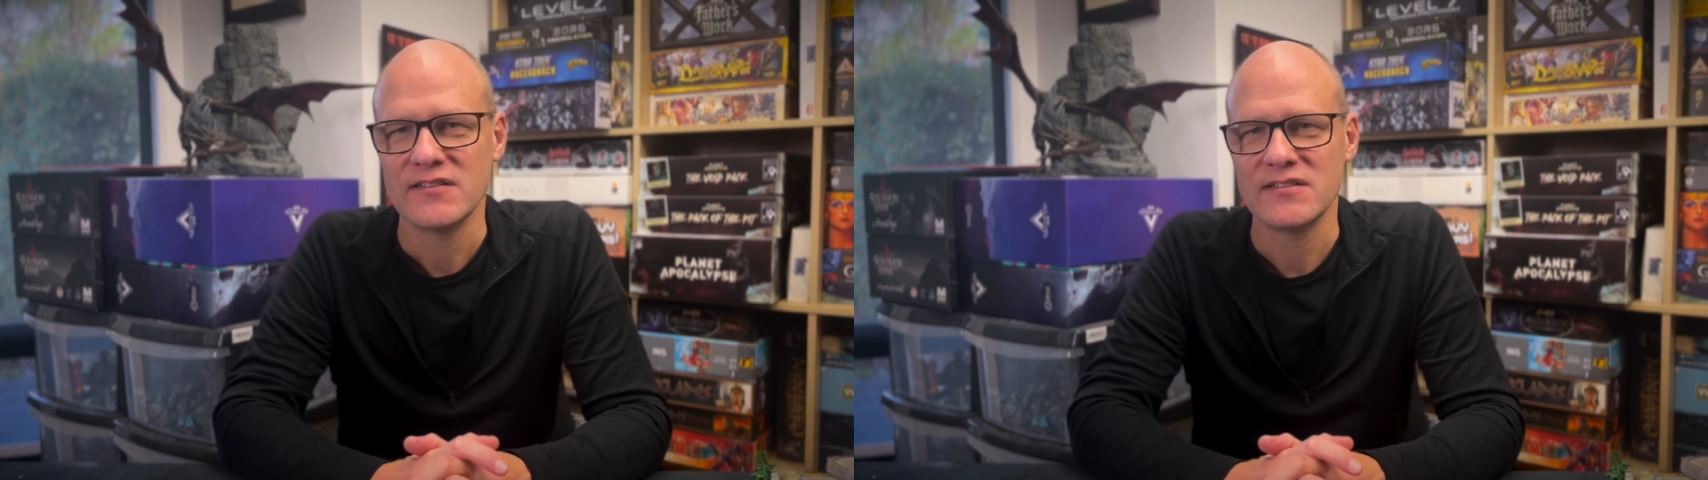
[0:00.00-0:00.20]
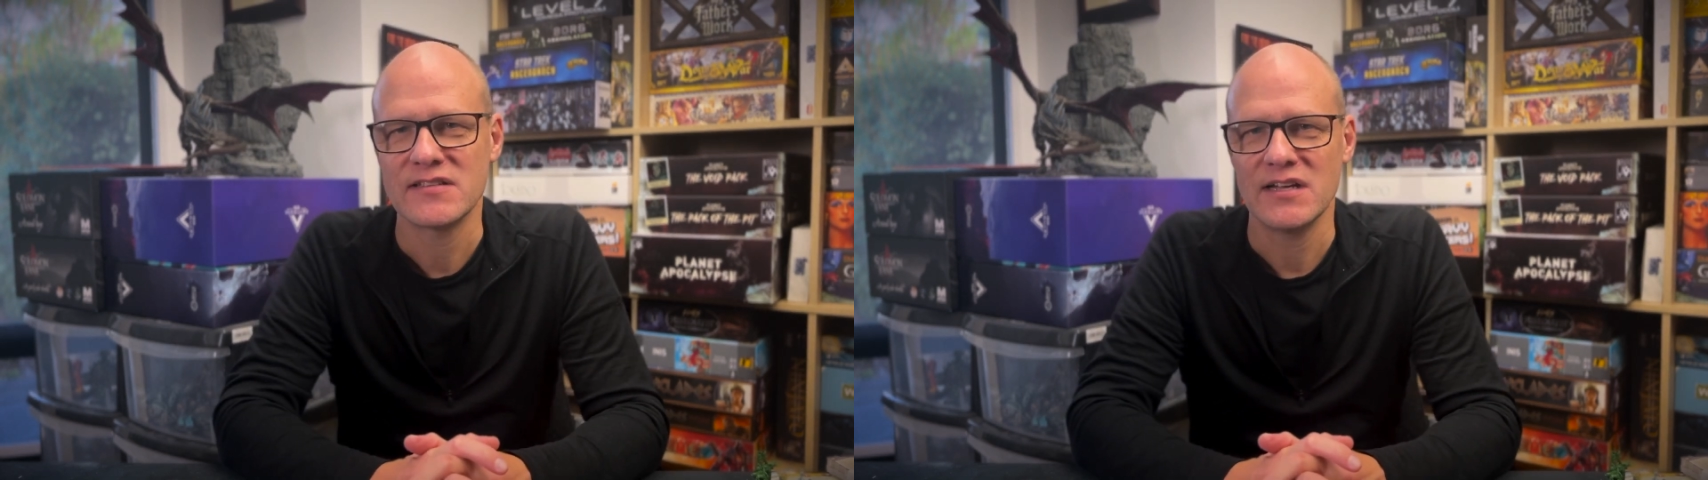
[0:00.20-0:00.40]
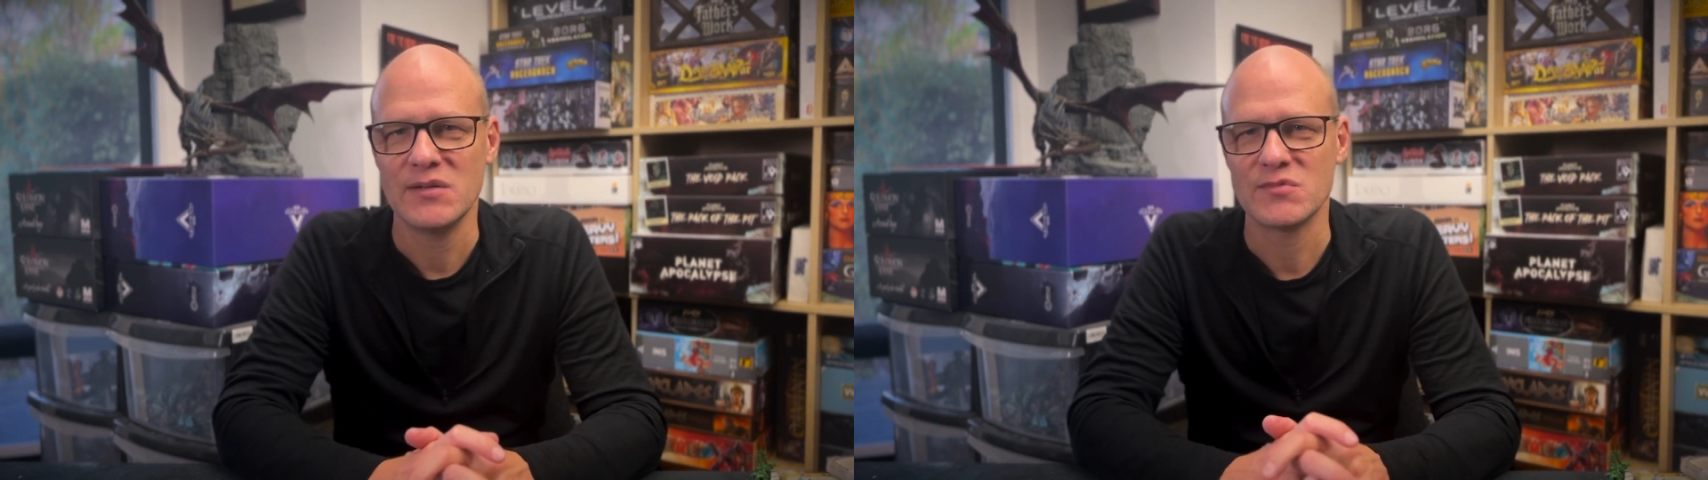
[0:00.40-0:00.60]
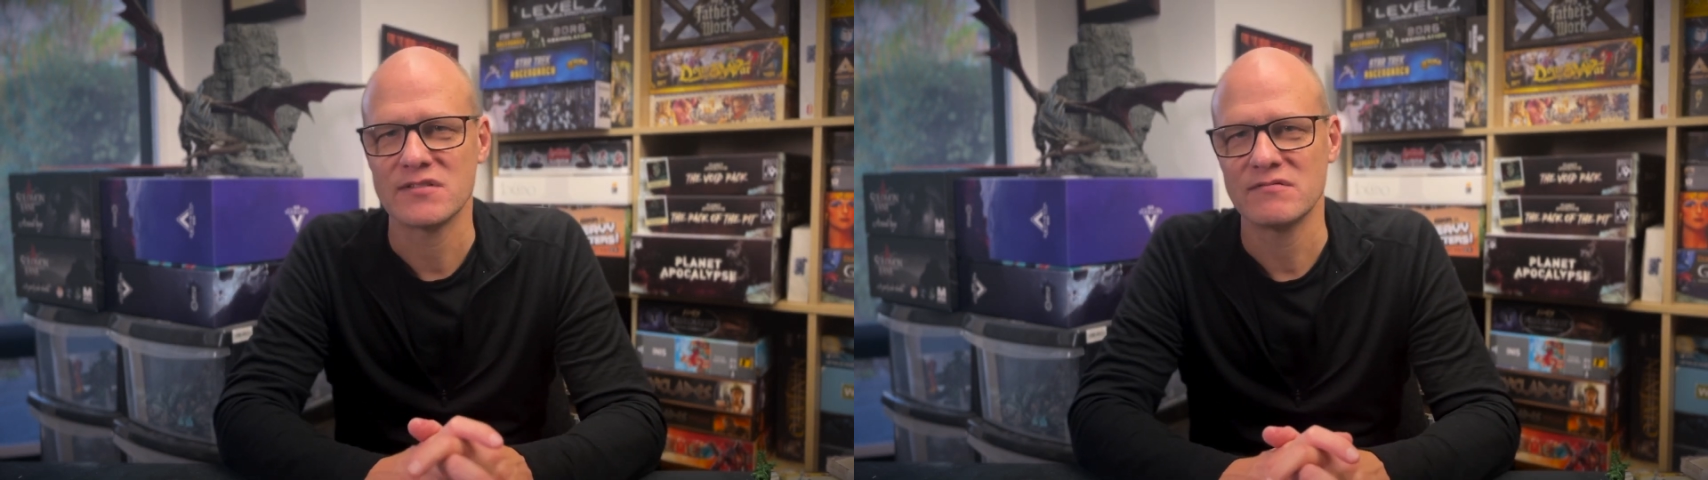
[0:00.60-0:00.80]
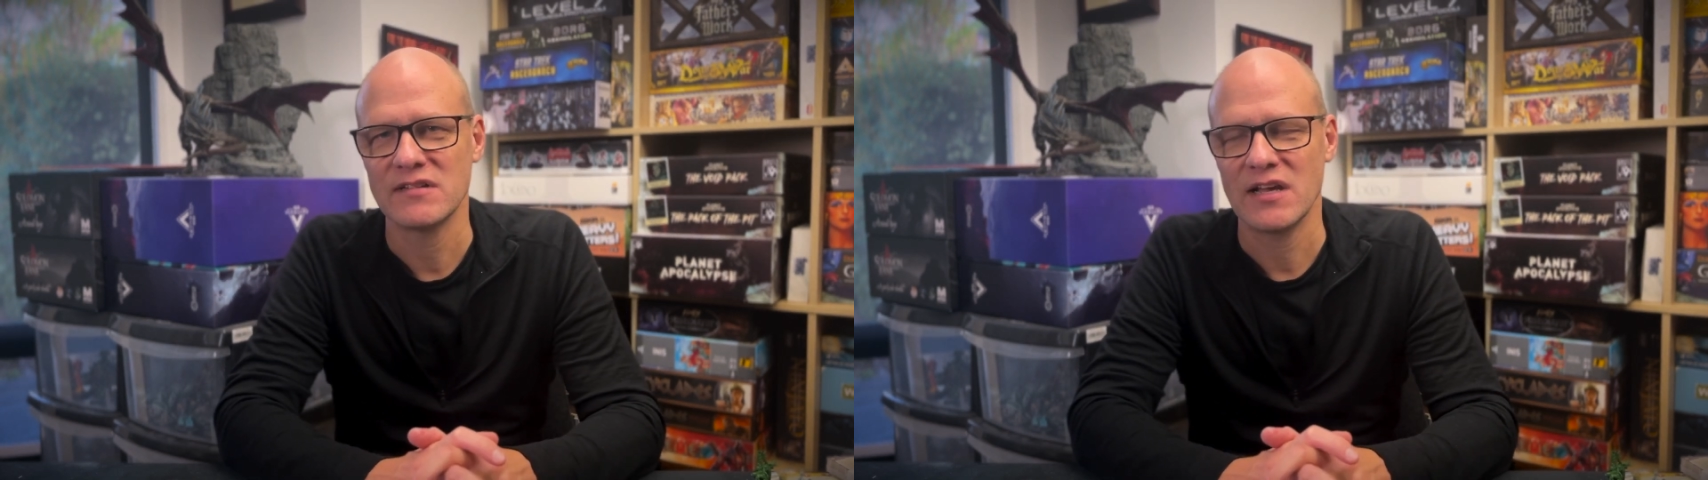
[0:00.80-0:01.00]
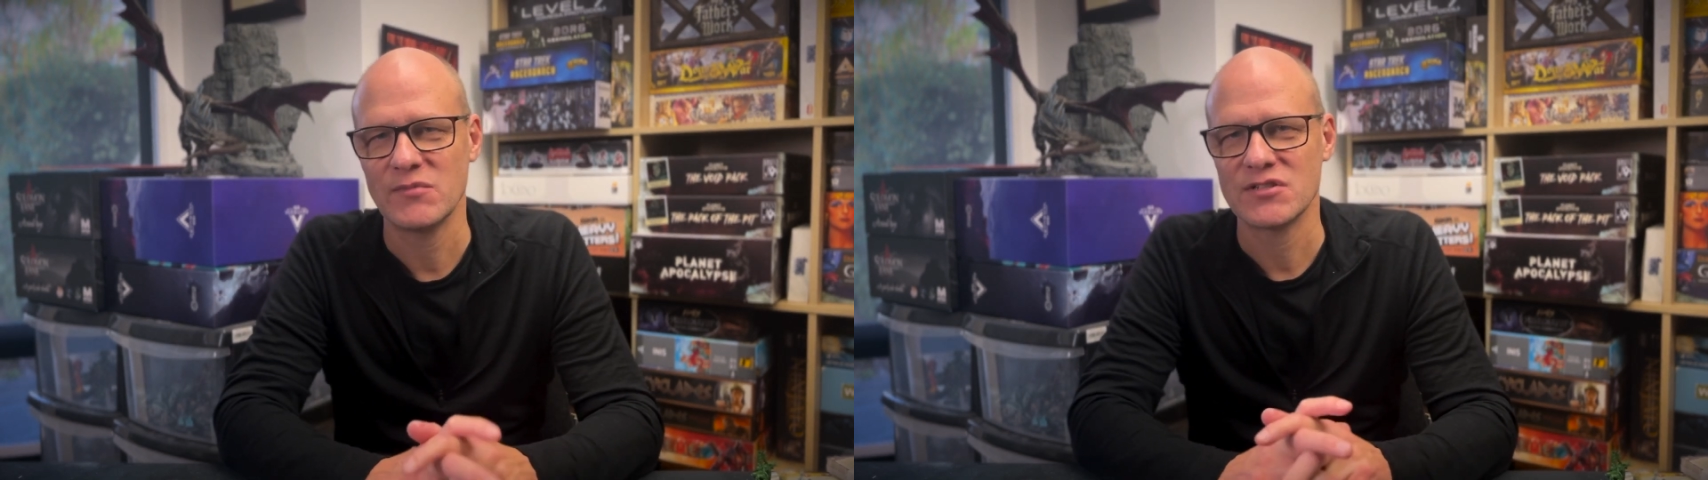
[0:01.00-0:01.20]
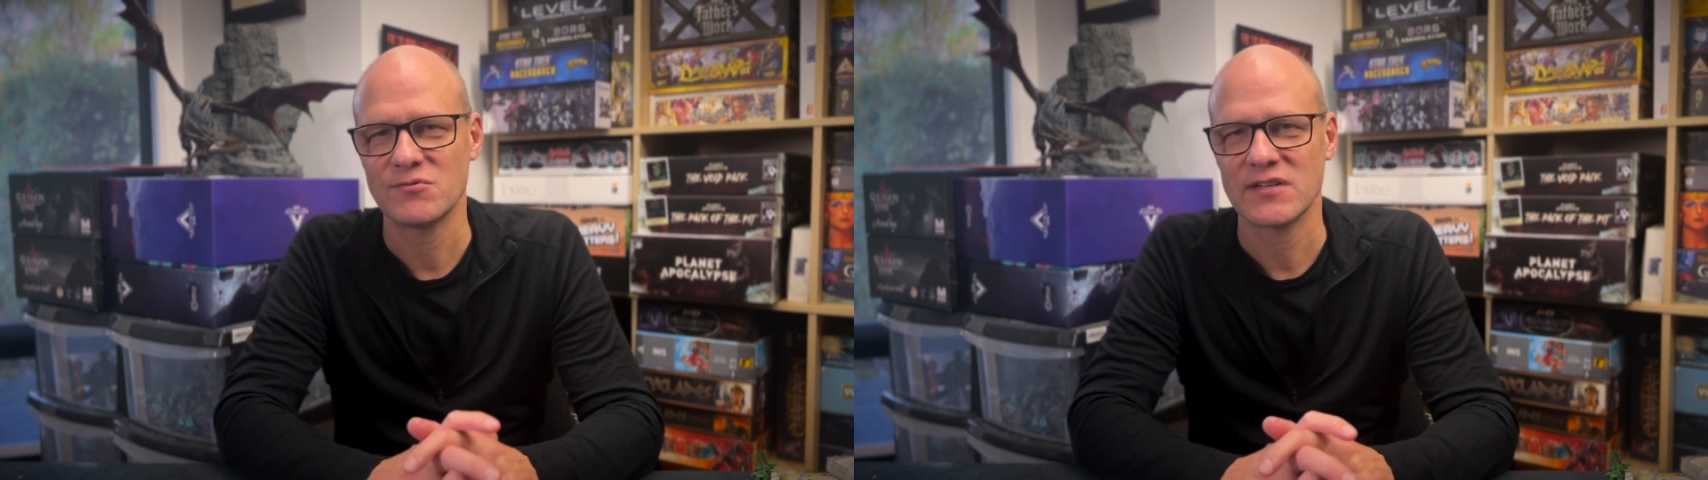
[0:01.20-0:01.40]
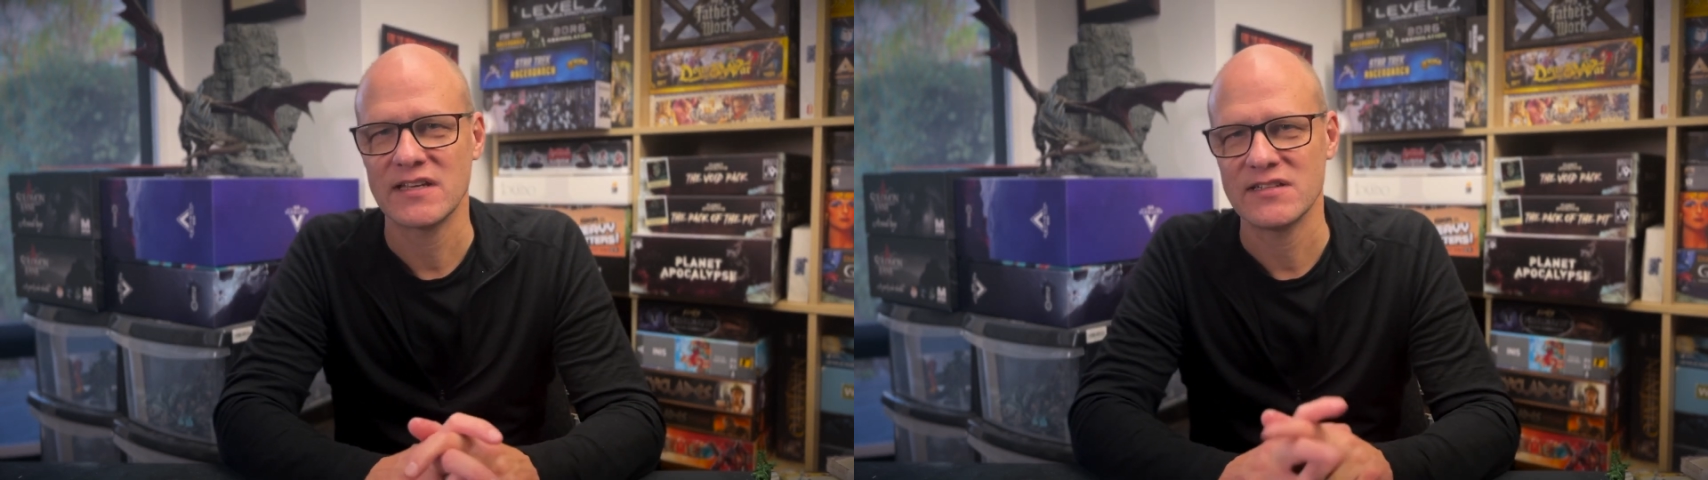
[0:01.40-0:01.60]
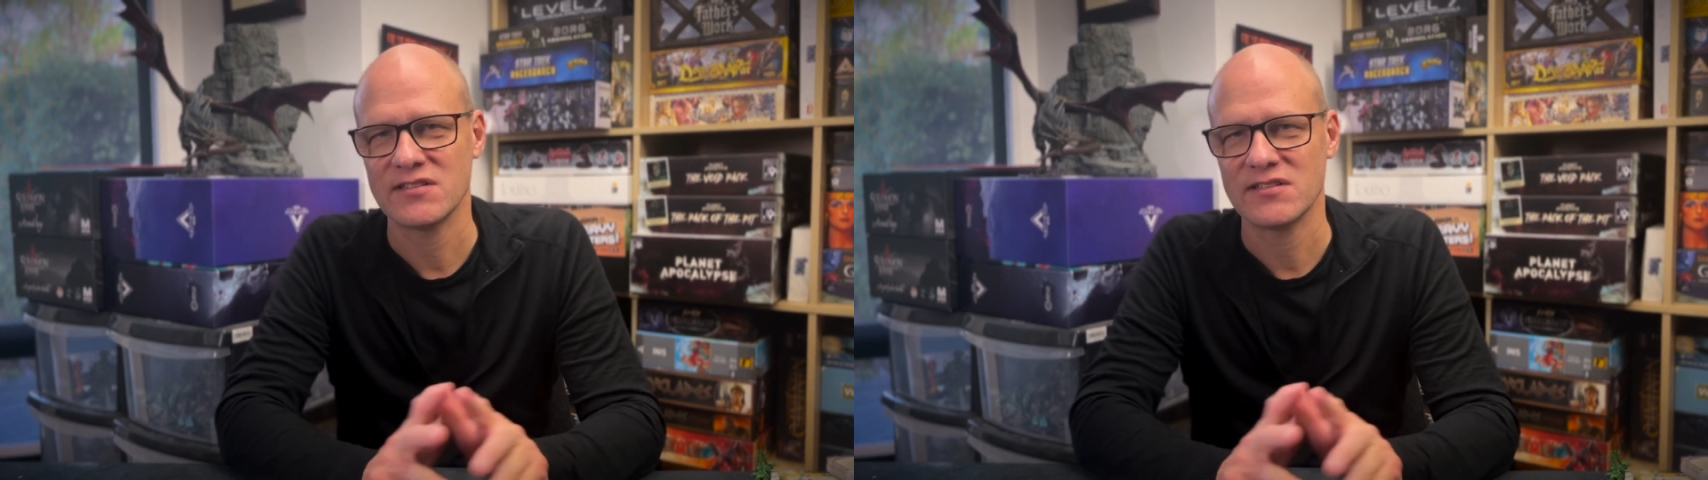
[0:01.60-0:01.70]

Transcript: these games and how much you want to